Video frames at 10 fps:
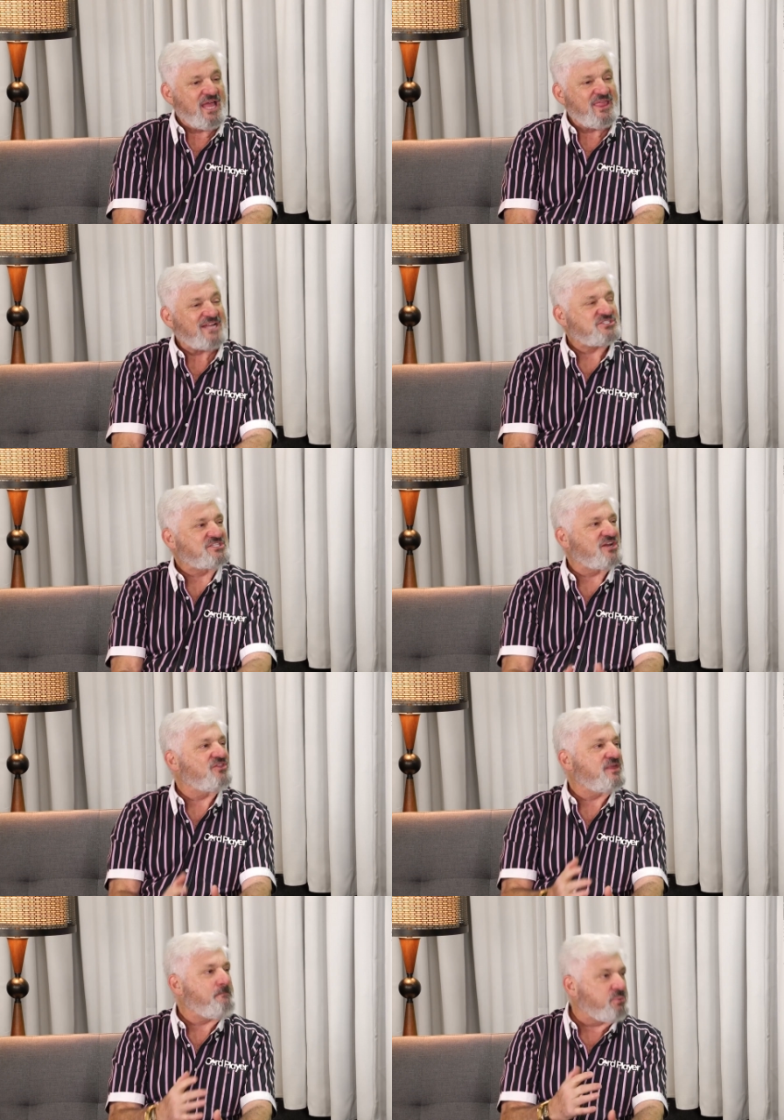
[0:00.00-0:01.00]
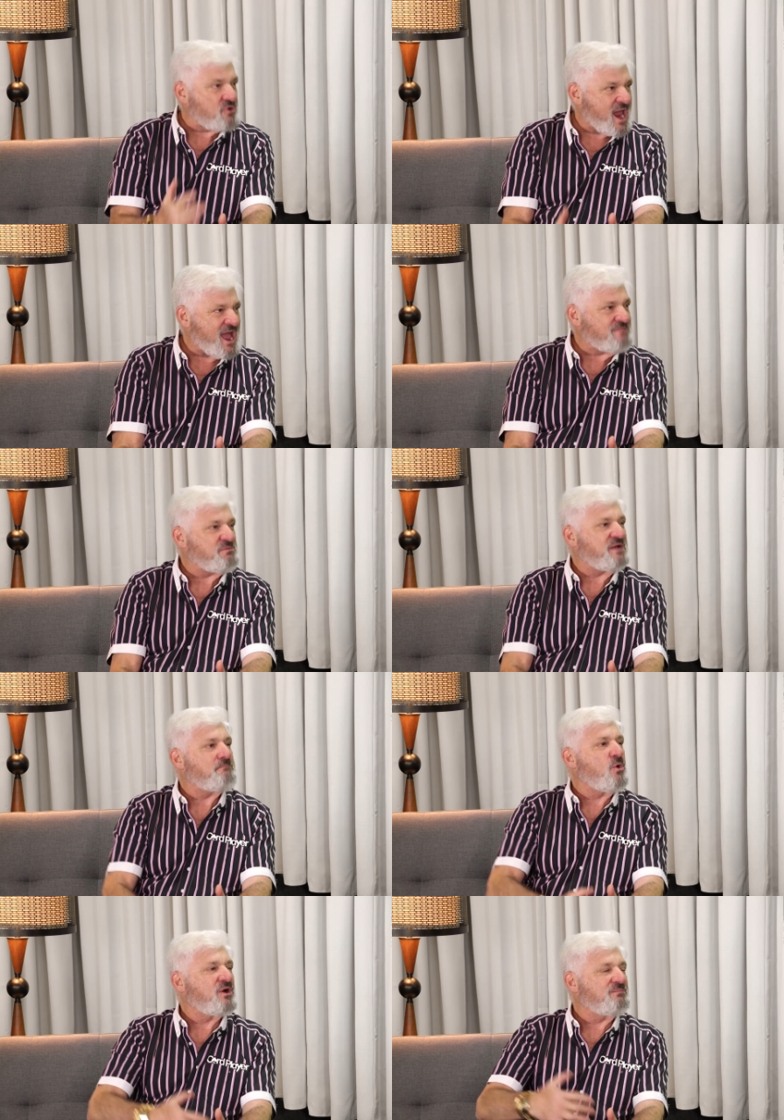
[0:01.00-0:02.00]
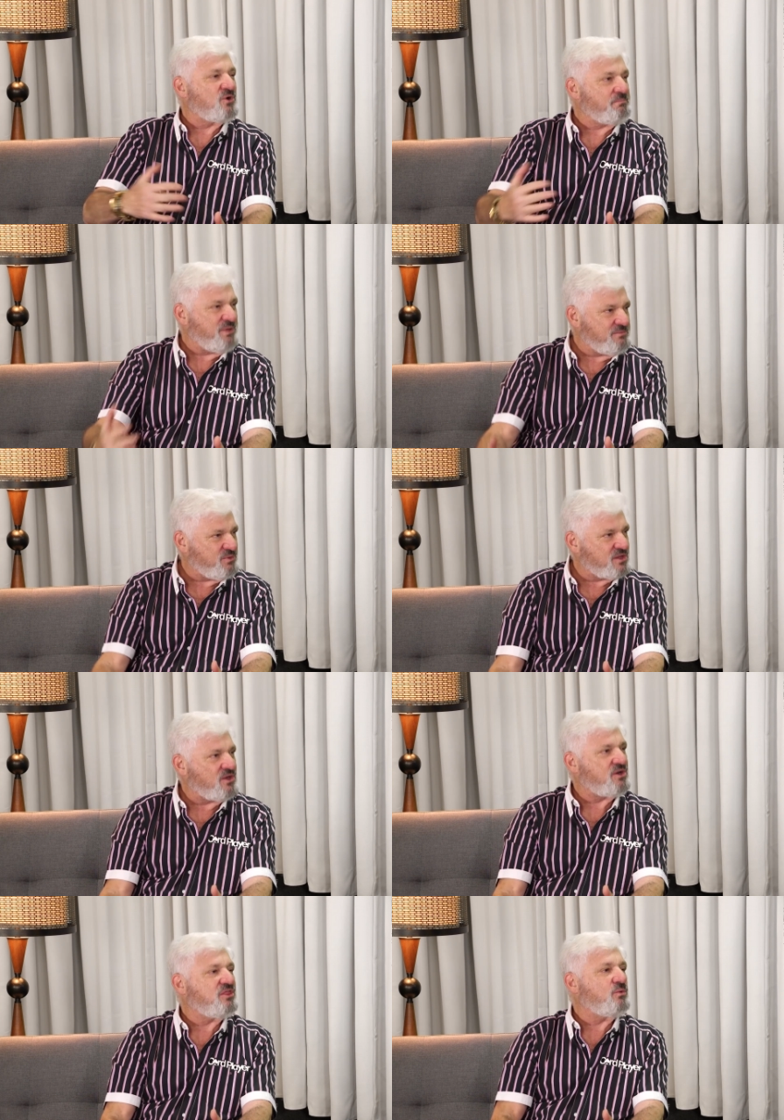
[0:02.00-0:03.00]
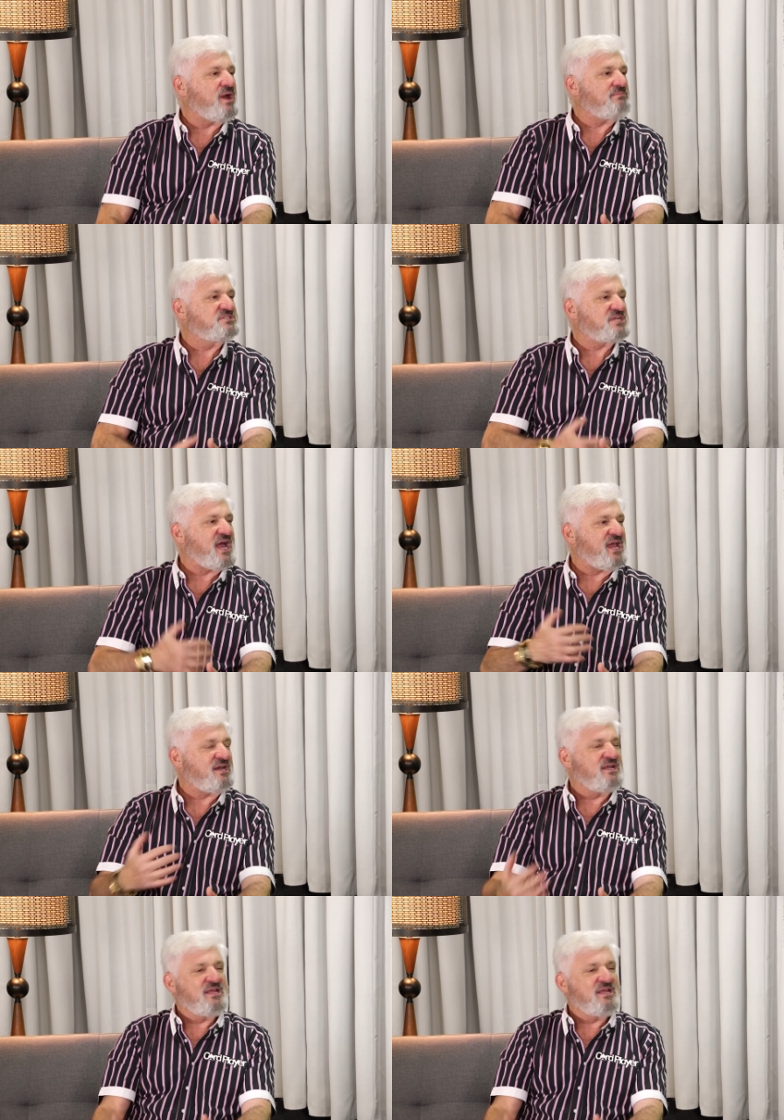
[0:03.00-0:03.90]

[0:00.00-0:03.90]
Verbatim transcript: And that's still the brand, but more and more people go to the website.